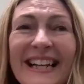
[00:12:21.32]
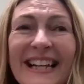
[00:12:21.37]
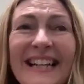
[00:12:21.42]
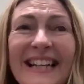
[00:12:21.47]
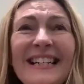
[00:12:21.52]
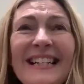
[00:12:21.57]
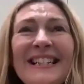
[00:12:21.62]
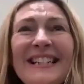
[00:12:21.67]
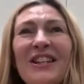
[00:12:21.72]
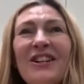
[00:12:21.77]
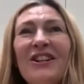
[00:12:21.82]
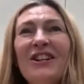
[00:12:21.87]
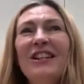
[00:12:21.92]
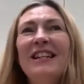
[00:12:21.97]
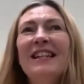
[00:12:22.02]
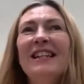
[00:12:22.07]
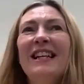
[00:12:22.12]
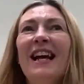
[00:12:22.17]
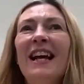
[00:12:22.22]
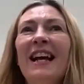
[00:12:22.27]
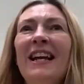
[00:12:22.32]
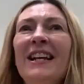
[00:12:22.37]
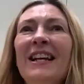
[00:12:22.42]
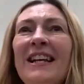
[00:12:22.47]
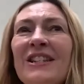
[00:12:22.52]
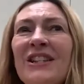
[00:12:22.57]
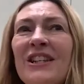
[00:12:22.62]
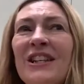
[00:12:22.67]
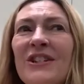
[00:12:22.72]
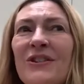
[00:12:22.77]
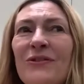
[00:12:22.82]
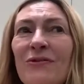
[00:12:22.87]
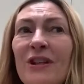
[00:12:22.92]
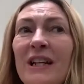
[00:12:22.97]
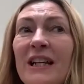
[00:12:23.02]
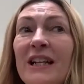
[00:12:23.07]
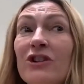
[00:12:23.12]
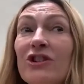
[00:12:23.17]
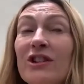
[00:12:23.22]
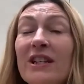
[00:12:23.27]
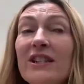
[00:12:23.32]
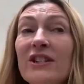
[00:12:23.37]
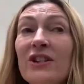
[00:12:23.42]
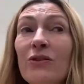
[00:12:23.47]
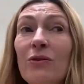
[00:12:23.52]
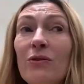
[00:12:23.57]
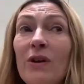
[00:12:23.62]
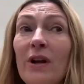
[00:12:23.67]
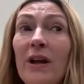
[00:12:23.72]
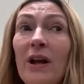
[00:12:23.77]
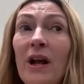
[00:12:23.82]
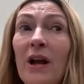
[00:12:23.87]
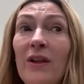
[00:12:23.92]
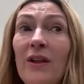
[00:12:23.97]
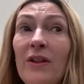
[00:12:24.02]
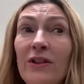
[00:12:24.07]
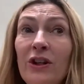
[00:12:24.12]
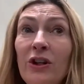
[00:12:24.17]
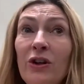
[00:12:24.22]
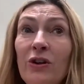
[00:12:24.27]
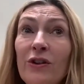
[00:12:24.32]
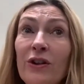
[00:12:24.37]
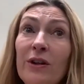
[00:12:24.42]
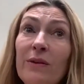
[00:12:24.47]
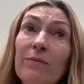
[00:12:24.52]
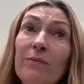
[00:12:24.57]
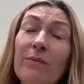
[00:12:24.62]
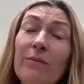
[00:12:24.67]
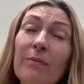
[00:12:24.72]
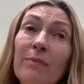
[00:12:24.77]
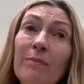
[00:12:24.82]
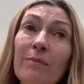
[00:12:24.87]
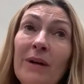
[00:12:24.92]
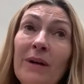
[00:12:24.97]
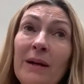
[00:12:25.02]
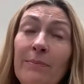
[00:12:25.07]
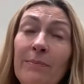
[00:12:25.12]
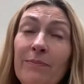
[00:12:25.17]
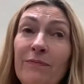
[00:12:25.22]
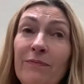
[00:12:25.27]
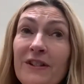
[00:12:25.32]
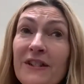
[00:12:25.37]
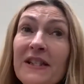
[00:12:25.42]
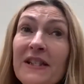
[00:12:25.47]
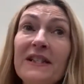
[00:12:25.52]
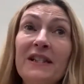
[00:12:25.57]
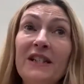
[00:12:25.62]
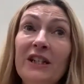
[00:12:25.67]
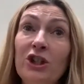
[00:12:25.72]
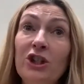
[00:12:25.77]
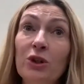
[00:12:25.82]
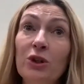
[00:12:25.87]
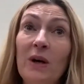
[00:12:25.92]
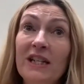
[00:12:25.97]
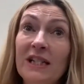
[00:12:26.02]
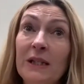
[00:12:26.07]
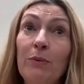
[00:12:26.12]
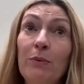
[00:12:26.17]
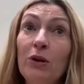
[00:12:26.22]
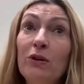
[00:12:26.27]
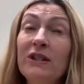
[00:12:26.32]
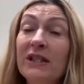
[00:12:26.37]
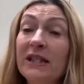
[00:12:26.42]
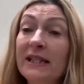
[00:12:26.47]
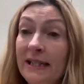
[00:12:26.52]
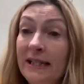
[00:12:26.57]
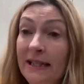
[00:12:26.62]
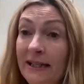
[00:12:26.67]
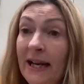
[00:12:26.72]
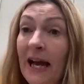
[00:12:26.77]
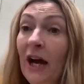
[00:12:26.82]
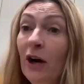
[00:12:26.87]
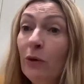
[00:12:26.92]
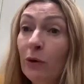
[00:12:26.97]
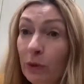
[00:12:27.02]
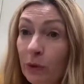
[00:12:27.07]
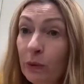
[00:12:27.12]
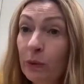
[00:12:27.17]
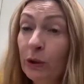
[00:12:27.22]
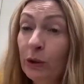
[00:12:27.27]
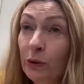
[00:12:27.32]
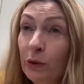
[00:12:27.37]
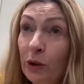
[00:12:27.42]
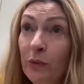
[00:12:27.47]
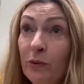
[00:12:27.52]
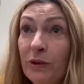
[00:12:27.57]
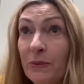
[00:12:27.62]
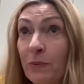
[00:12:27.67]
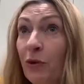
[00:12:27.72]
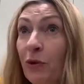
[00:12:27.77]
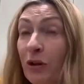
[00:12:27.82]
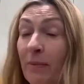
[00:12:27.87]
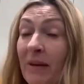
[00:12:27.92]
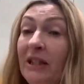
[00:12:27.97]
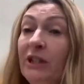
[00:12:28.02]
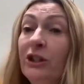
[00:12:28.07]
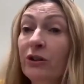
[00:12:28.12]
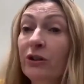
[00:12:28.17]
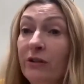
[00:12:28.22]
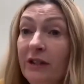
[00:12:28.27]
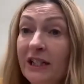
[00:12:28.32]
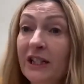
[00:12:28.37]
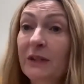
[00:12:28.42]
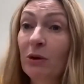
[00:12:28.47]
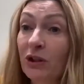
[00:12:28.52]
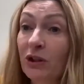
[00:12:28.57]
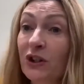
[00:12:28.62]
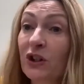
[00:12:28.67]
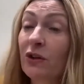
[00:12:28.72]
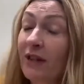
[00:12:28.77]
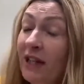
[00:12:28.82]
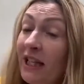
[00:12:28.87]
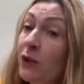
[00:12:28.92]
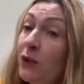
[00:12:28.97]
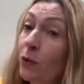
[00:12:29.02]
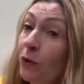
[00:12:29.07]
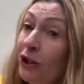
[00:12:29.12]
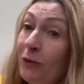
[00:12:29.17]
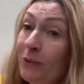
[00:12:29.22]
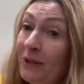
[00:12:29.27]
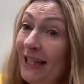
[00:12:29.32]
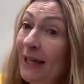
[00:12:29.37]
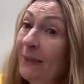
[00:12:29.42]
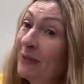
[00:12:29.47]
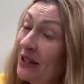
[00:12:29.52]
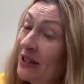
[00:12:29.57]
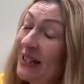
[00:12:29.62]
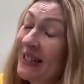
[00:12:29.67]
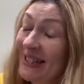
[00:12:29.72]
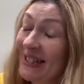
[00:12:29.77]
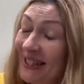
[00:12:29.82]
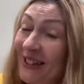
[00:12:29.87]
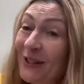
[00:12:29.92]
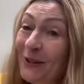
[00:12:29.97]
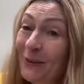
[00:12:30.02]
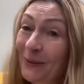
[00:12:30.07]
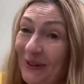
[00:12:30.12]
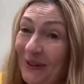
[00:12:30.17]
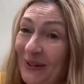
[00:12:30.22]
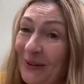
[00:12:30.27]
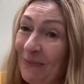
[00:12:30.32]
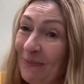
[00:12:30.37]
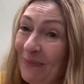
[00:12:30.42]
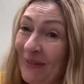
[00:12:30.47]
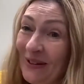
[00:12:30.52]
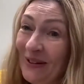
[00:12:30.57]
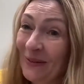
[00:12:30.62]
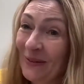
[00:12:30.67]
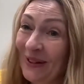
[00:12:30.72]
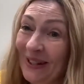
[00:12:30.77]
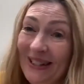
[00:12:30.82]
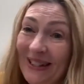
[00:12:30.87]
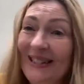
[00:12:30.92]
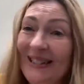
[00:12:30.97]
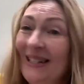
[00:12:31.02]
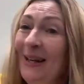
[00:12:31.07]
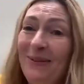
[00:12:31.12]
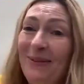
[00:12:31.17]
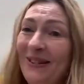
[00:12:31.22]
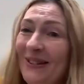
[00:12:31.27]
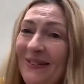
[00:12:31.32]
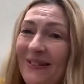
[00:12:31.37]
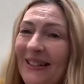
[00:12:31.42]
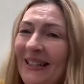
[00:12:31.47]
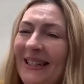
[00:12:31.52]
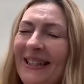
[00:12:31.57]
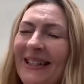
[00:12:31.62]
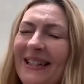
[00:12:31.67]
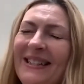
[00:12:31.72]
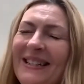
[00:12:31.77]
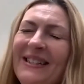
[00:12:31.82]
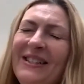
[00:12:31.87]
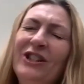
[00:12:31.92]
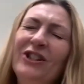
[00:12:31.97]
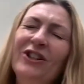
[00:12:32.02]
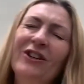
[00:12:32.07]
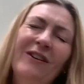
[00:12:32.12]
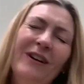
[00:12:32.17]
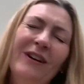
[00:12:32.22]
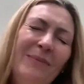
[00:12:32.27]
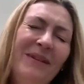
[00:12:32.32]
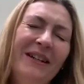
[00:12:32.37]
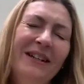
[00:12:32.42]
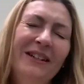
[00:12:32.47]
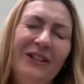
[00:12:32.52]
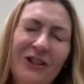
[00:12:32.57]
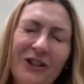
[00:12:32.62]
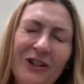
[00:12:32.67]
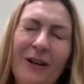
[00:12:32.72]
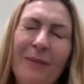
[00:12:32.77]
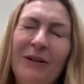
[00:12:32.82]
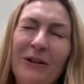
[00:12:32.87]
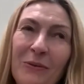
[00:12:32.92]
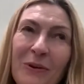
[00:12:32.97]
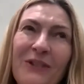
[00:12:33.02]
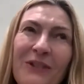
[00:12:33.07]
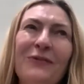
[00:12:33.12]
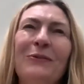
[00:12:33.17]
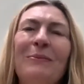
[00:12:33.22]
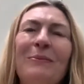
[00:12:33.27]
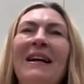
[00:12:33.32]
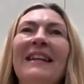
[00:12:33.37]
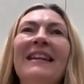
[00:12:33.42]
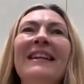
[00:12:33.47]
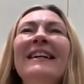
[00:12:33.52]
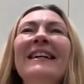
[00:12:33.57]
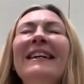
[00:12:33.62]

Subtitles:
So it's really interesting. So, you know, my physics teacher, I suppose, is now, he was both a mentor and a sponsor. That's what you say. I'm still in touch with him, by the way. He's an absolutely charming, charming, wonderful man.